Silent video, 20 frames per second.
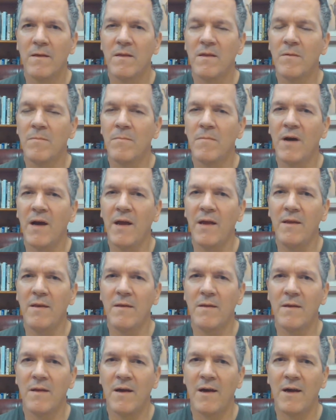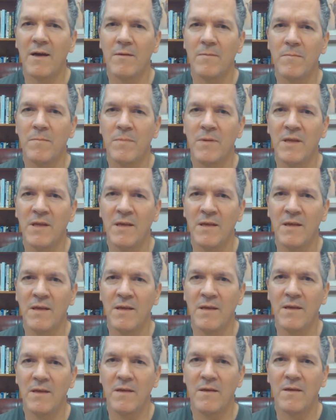you might not
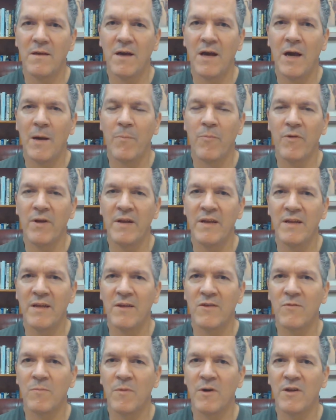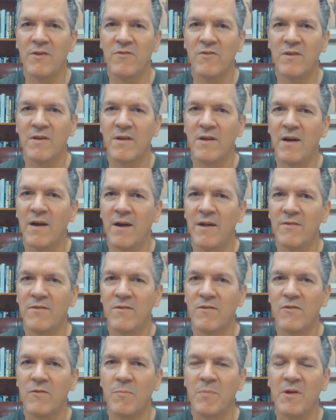be operating as much in
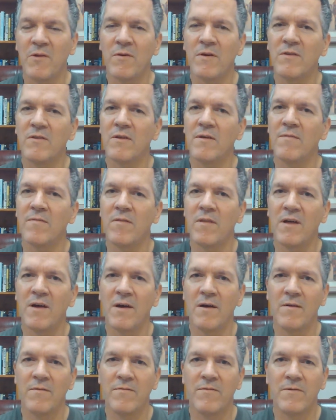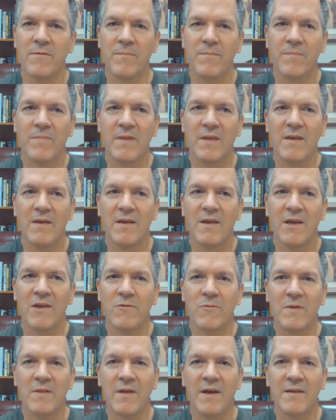God's spirit of love
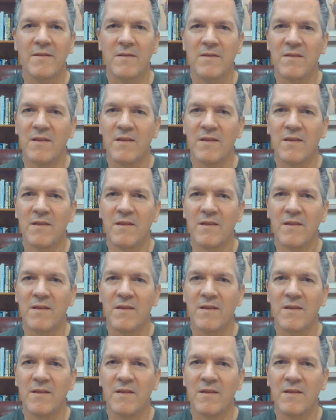as we like to